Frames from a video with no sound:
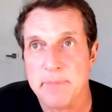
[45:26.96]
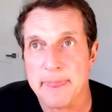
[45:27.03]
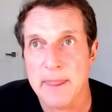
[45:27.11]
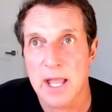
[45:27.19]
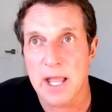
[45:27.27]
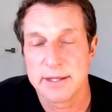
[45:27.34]

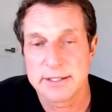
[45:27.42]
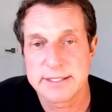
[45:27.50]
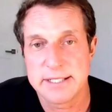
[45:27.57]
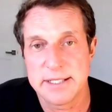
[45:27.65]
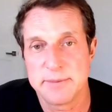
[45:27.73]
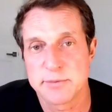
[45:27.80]
uh, the
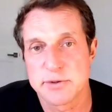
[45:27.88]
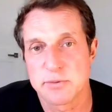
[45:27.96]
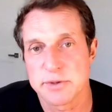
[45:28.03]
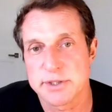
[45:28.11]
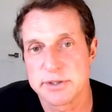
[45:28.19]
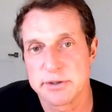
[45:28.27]
teams
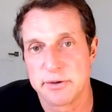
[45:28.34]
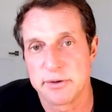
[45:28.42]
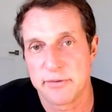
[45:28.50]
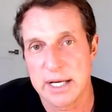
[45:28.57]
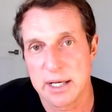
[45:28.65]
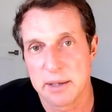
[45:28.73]
were still
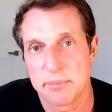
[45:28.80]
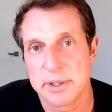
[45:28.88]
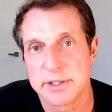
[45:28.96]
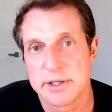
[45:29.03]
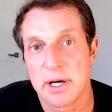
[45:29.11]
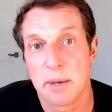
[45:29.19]
divided up
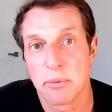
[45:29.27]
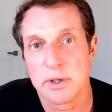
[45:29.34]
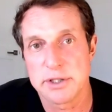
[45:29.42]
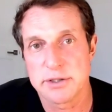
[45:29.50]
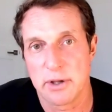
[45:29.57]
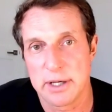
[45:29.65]
into
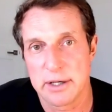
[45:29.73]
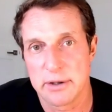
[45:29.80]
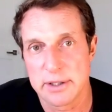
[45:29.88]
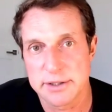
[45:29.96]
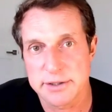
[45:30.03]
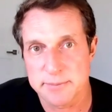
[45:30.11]
operational
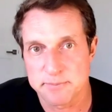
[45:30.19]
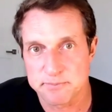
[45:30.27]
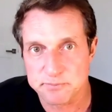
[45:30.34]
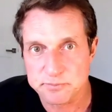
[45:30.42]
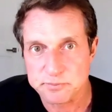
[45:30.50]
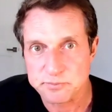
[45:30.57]
areas.
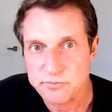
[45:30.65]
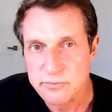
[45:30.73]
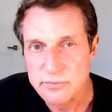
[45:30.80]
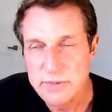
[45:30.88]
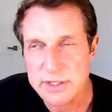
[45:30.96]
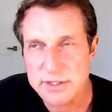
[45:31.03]

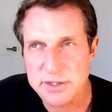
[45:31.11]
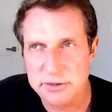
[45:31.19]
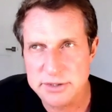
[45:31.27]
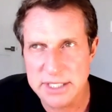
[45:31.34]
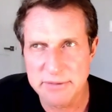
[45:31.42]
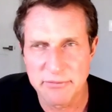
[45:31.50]
So
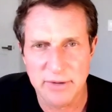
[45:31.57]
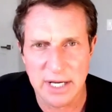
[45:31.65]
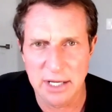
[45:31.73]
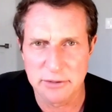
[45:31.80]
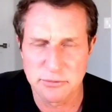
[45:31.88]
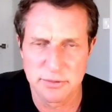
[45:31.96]
Team
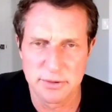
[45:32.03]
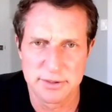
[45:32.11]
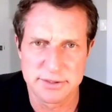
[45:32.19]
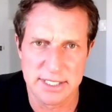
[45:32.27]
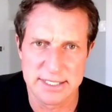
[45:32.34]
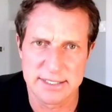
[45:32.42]
Five
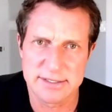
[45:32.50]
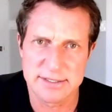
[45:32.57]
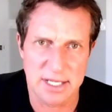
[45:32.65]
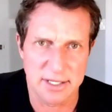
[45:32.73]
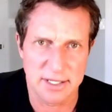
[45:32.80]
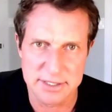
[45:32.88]
was like
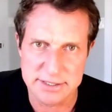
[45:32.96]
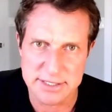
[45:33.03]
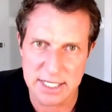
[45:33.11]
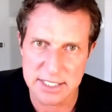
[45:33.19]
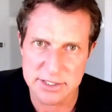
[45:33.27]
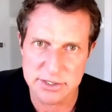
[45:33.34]
Southeast
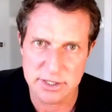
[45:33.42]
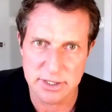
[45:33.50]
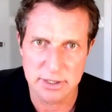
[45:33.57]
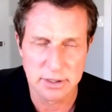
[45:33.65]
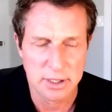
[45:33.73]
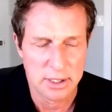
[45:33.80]

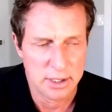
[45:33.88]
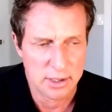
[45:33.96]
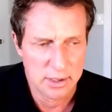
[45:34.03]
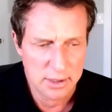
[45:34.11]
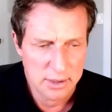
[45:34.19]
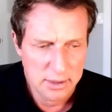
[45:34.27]
Asia.
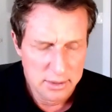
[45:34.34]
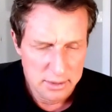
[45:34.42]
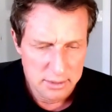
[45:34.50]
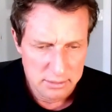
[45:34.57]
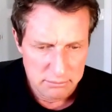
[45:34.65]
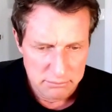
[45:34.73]

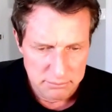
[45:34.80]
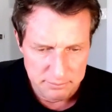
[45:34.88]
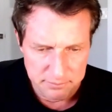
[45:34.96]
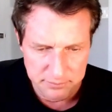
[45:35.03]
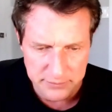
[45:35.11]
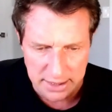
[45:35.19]

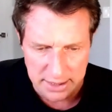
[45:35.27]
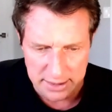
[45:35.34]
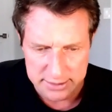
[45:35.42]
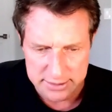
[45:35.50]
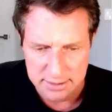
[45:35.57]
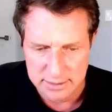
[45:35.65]
Uh,
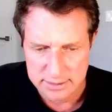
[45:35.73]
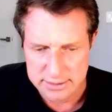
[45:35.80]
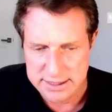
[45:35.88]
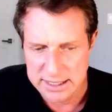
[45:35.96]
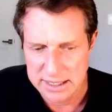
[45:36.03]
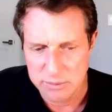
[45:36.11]

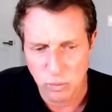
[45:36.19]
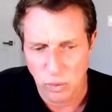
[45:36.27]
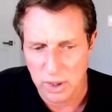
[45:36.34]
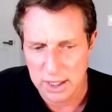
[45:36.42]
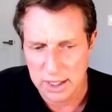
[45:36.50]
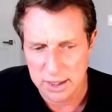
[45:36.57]
team
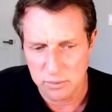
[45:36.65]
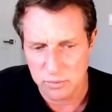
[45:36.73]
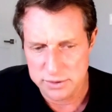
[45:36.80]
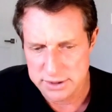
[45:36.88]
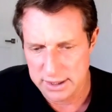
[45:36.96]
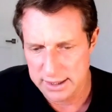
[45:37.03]
One
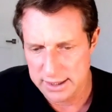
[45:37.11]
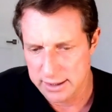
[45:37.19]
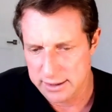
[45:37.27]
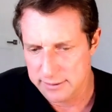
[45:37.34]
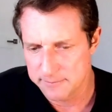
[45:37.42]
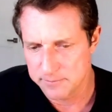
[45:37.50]
was
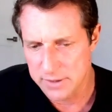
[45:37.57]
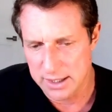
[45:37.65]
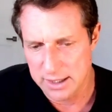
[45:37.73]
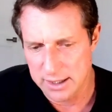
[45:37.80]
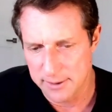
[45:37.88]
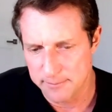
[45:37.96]
like
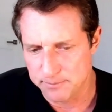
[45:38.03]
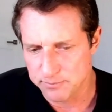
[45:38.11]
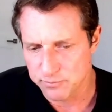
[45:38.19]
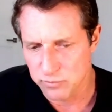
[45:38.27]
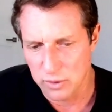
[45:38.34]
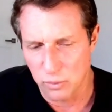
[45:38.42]
um,
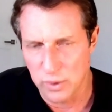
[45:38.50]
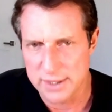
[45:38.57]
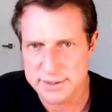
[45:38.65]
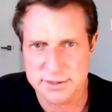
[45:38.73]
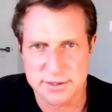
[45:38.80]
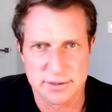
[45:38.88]

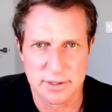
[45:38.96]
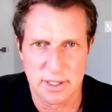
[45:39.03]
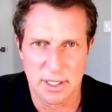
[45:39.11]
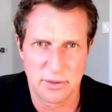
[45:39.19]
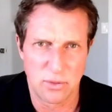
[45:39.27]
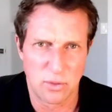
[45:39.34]
west
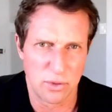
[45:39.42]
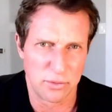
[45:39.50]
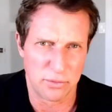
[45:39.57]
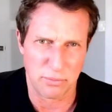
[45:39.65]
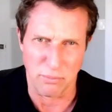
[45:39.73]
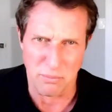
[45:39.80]
uh, north